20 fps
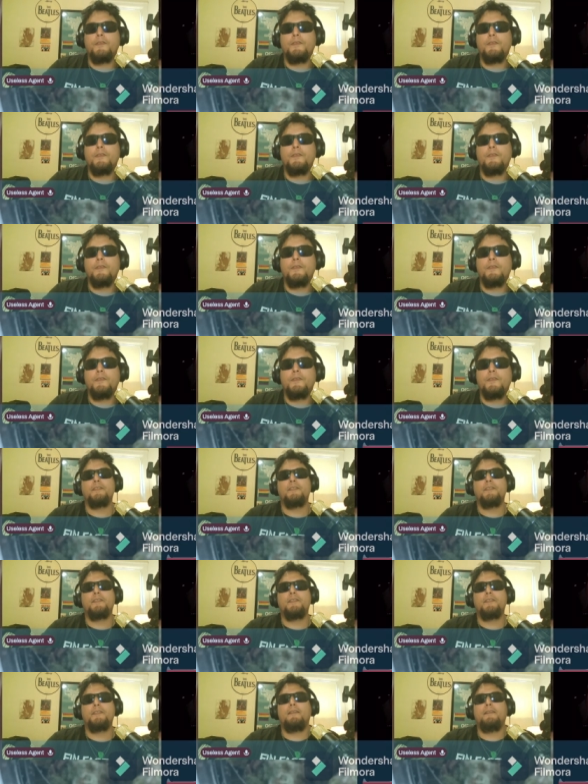So
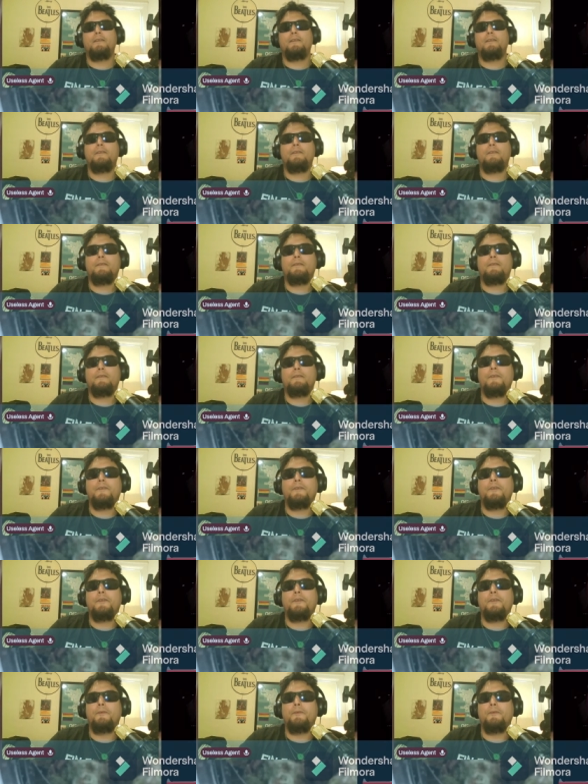instead of,
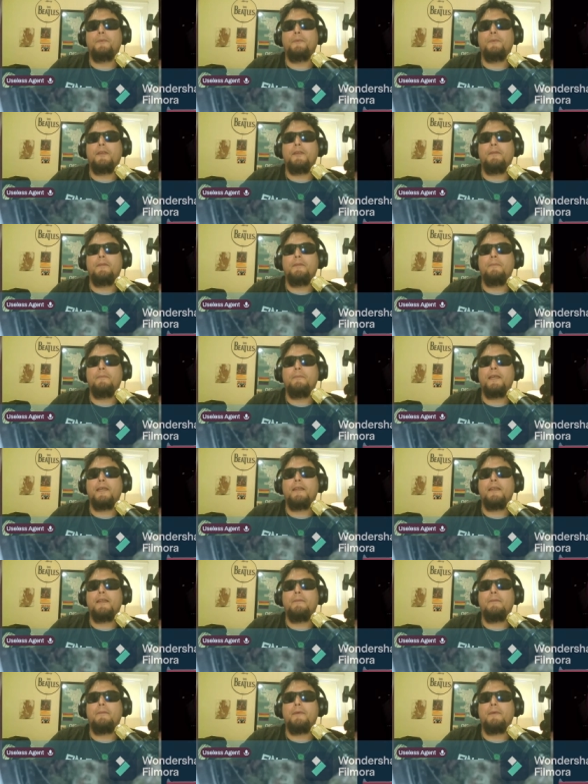you know, being a
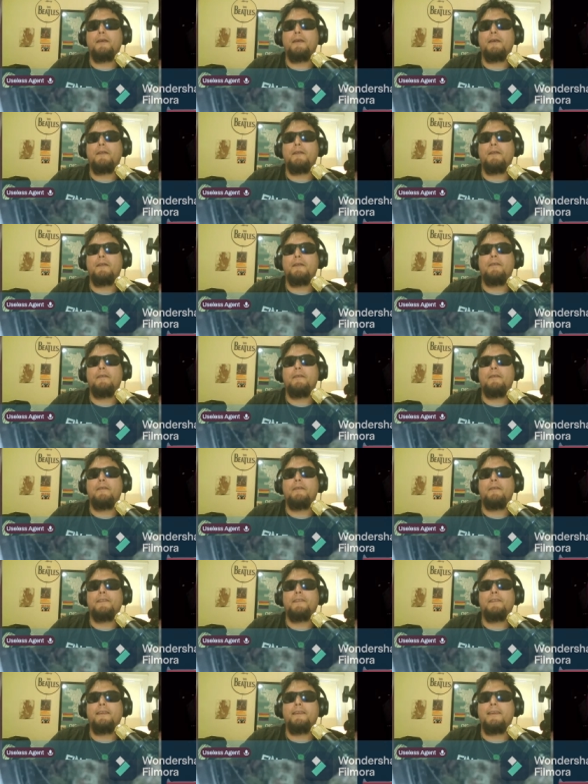man about it,
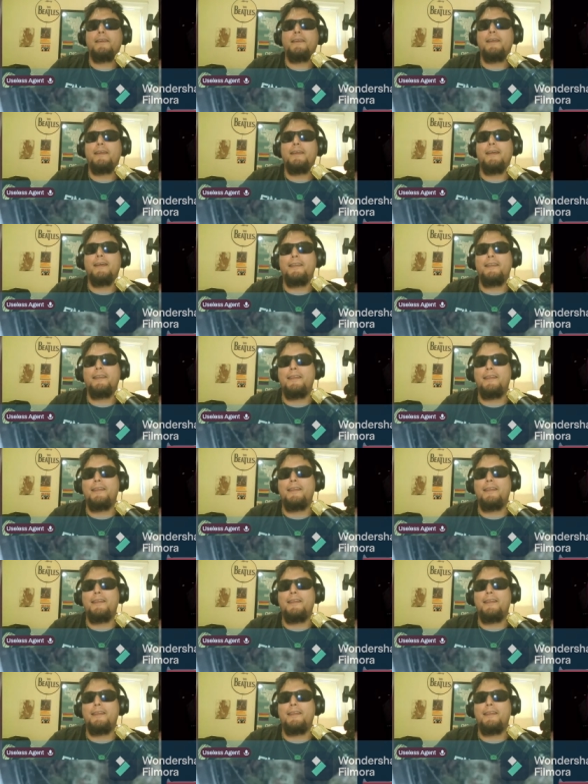saying, God